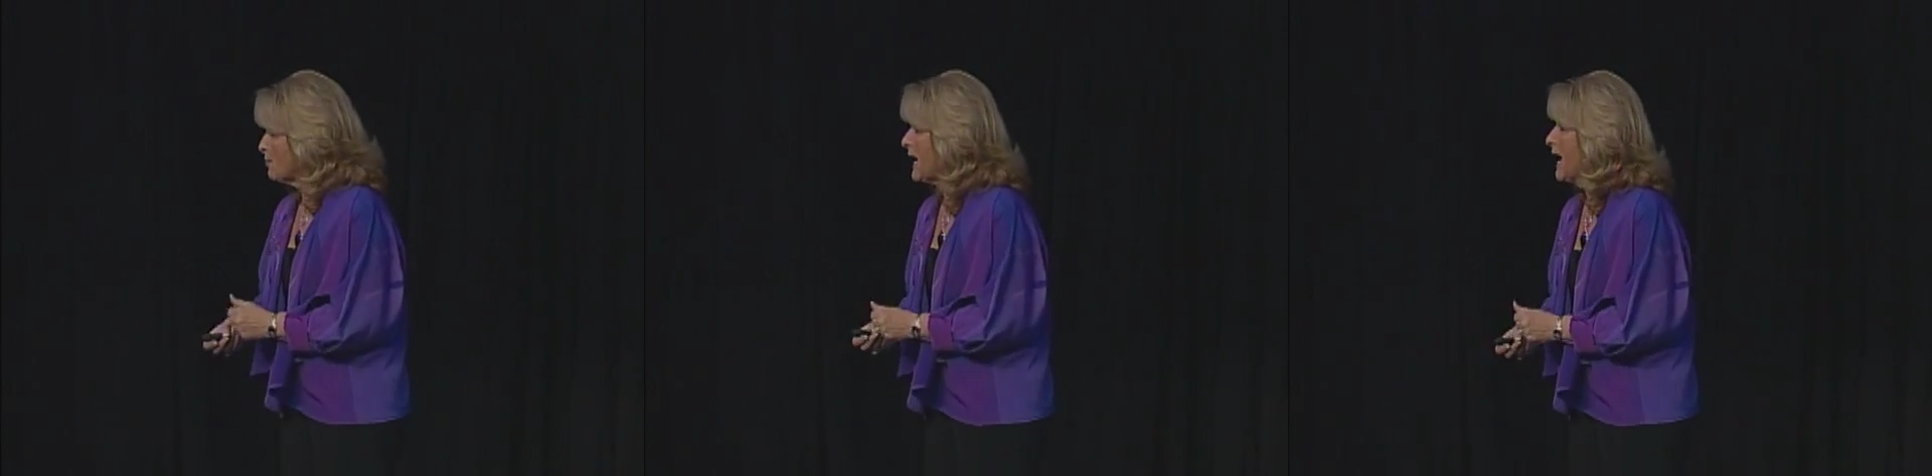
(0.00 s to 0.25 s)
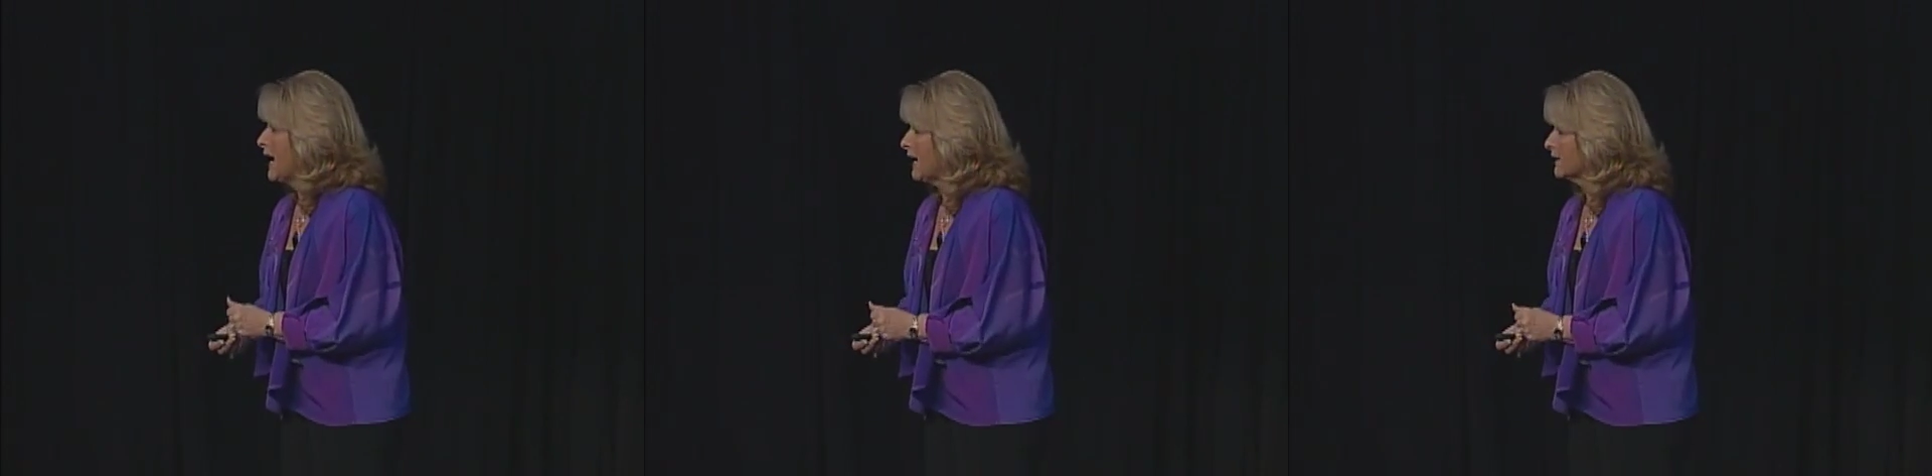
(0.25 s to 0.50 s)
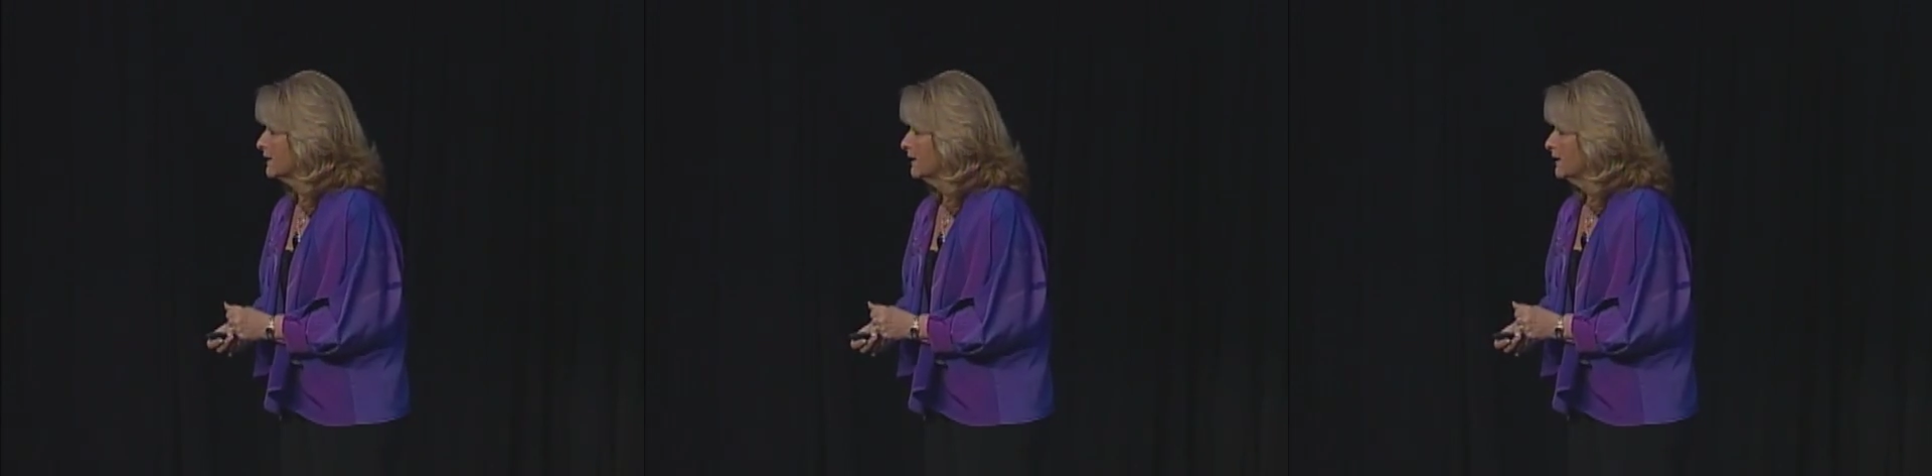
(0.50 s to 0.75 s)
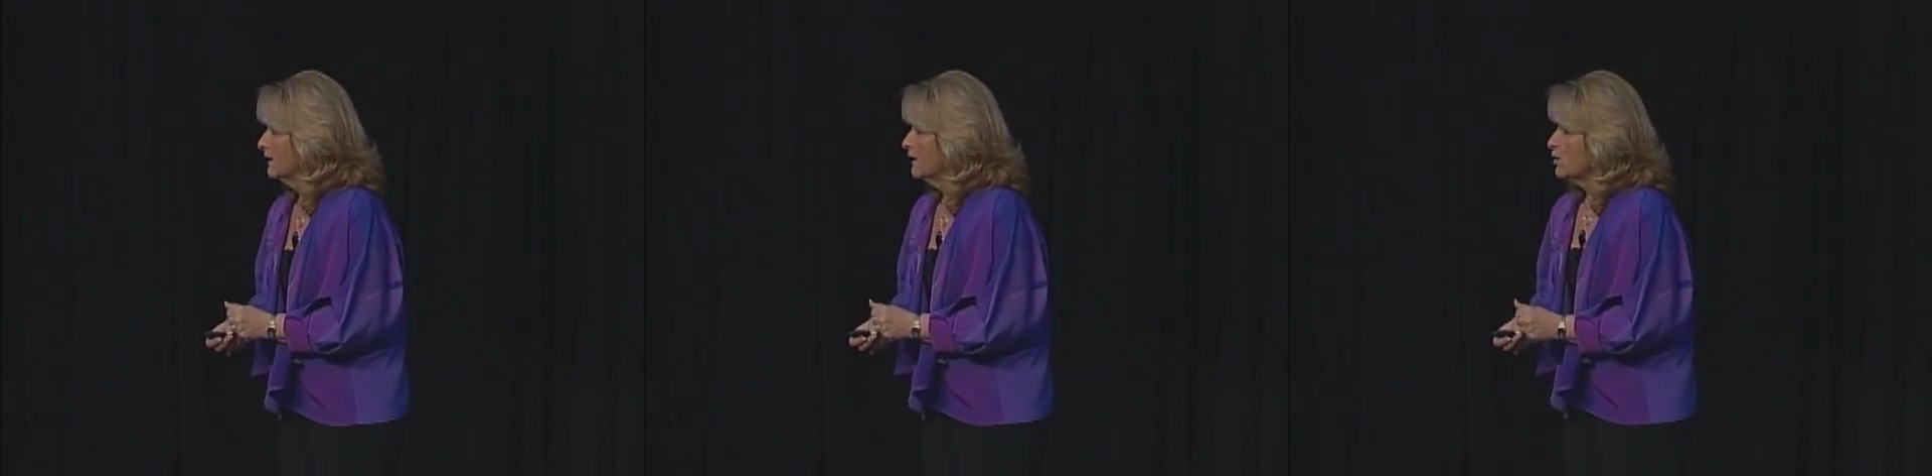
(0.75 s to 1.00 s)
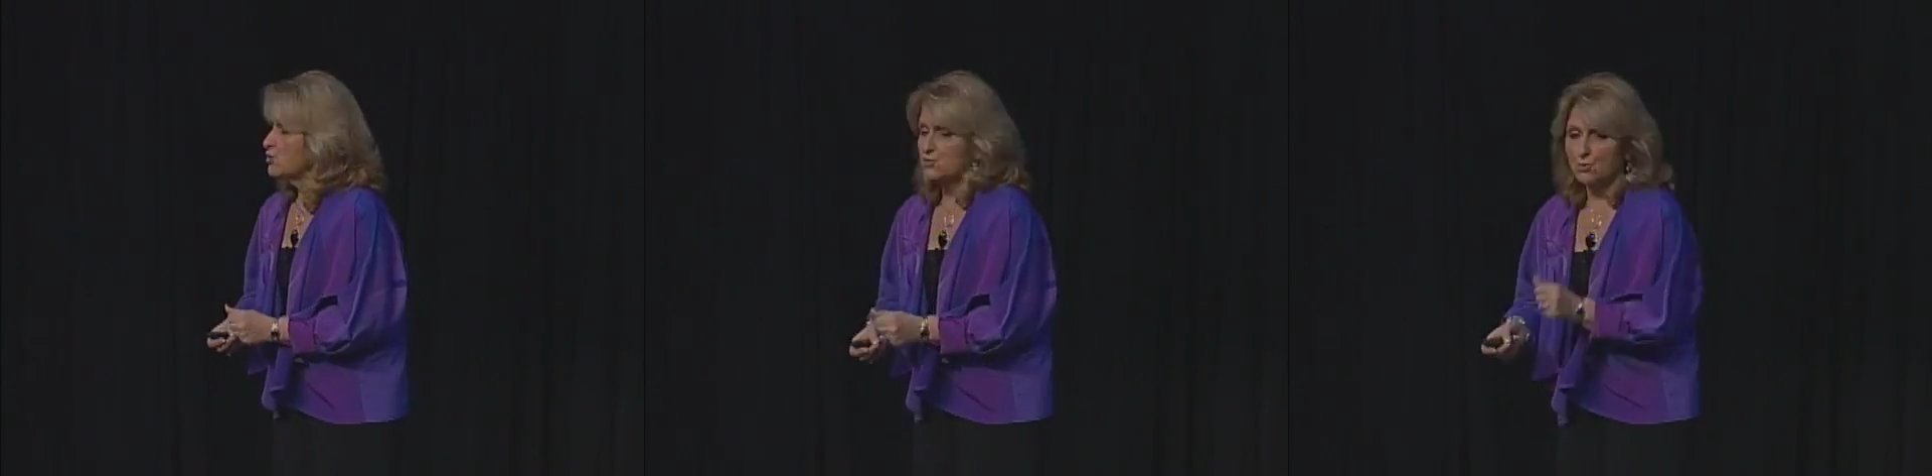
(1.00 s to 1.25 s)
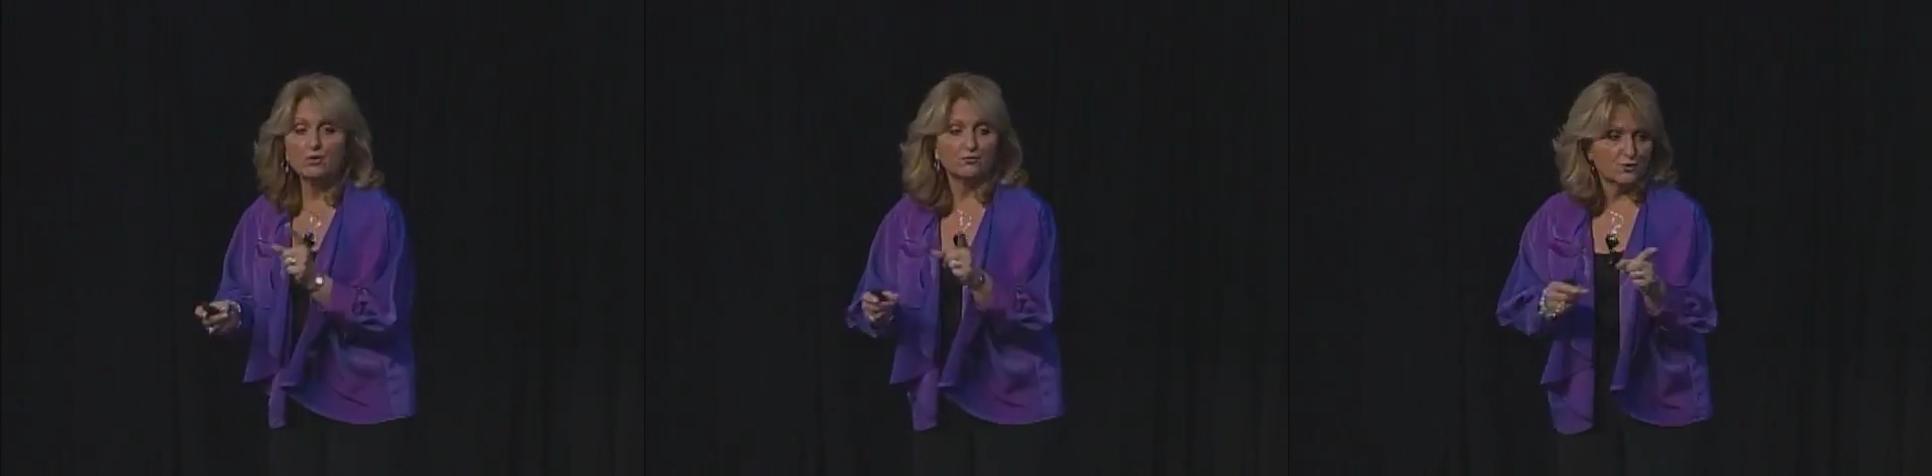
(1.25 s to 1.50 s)
back.
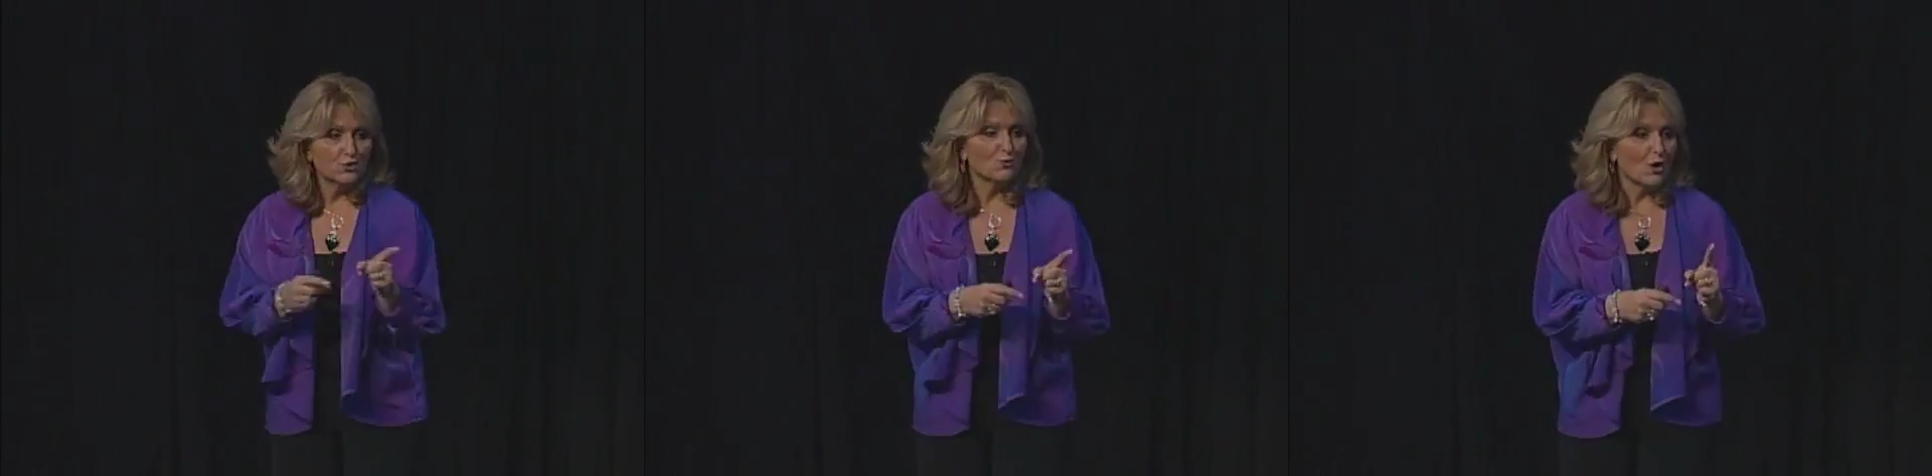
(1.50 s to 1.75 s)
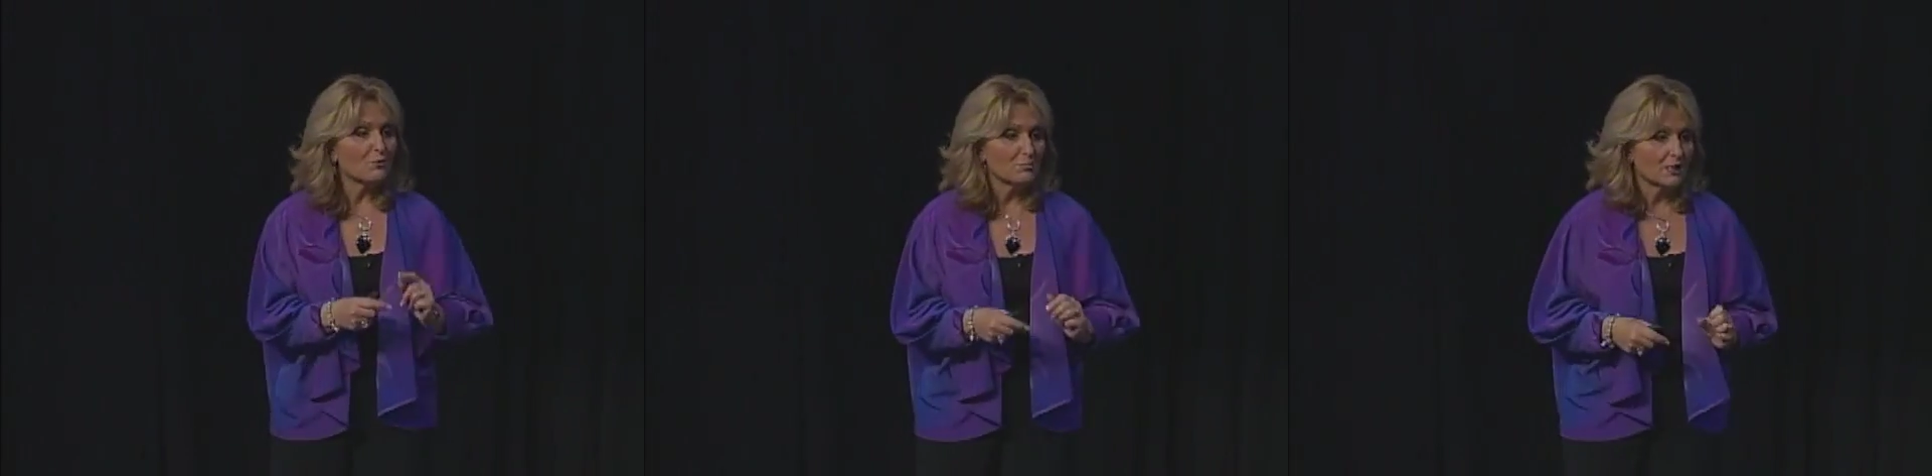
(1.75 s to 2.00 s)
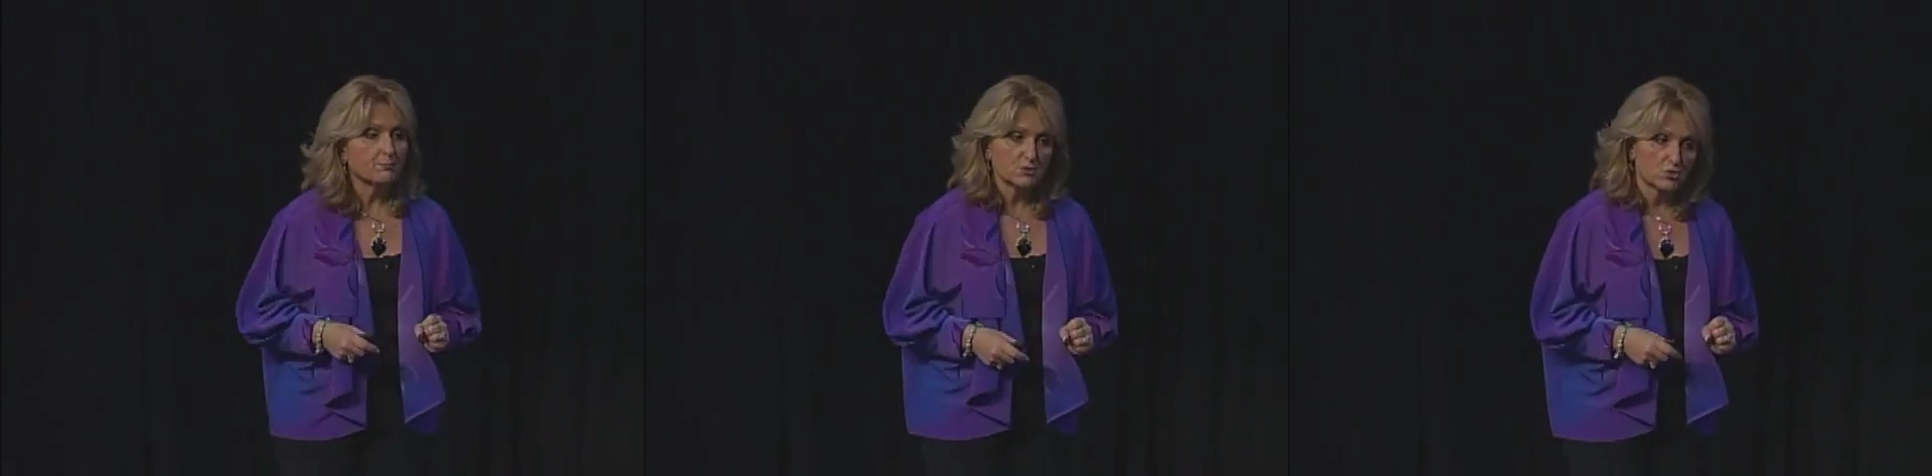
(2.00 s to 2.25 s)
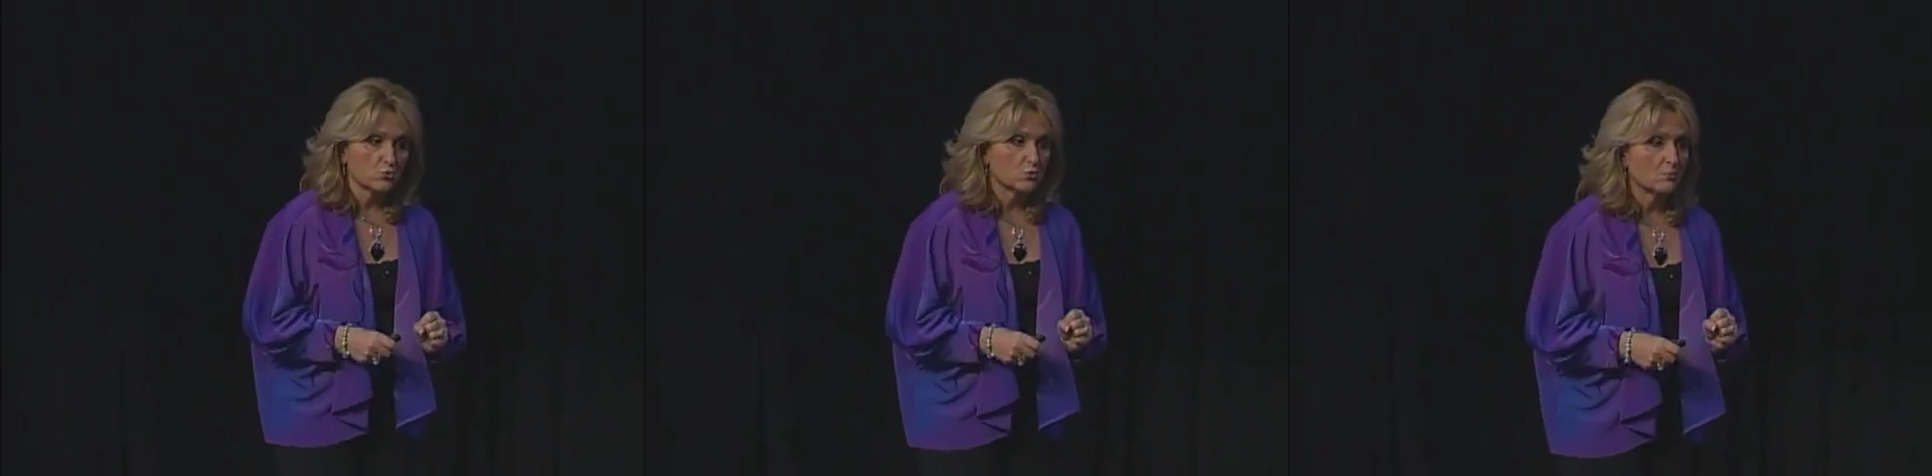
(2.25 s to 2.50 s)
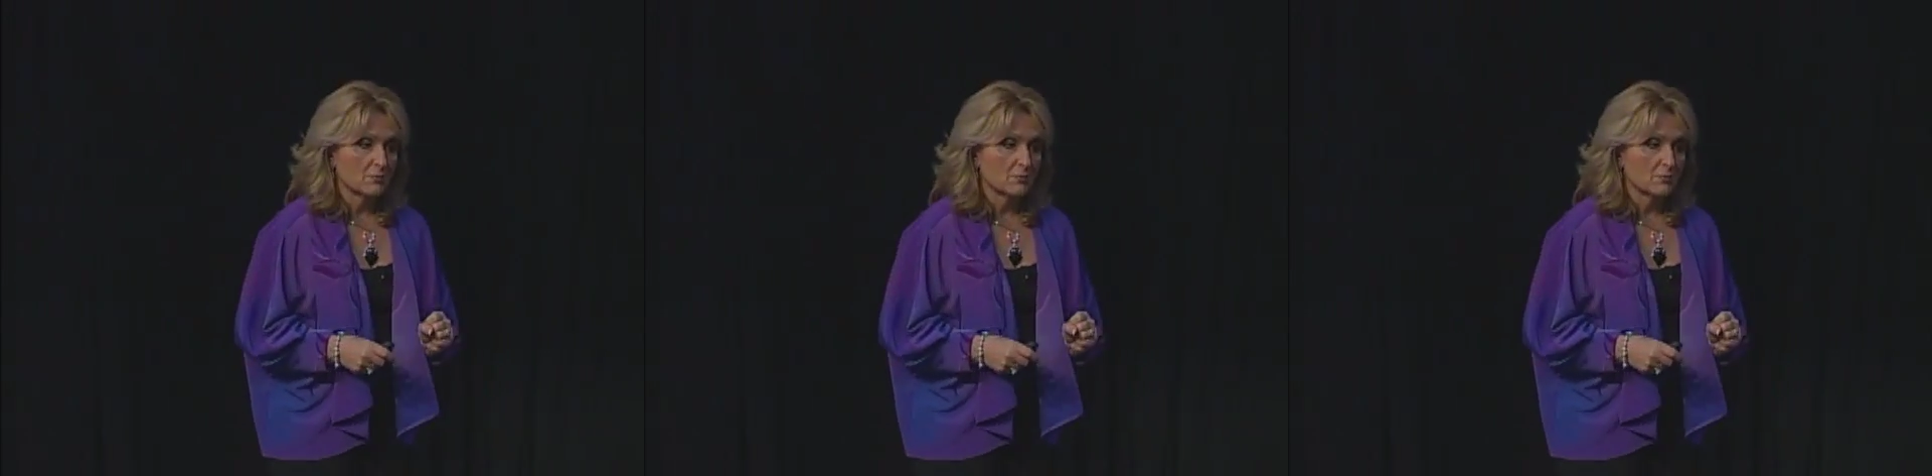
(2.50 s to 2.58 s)
So if you open up a store,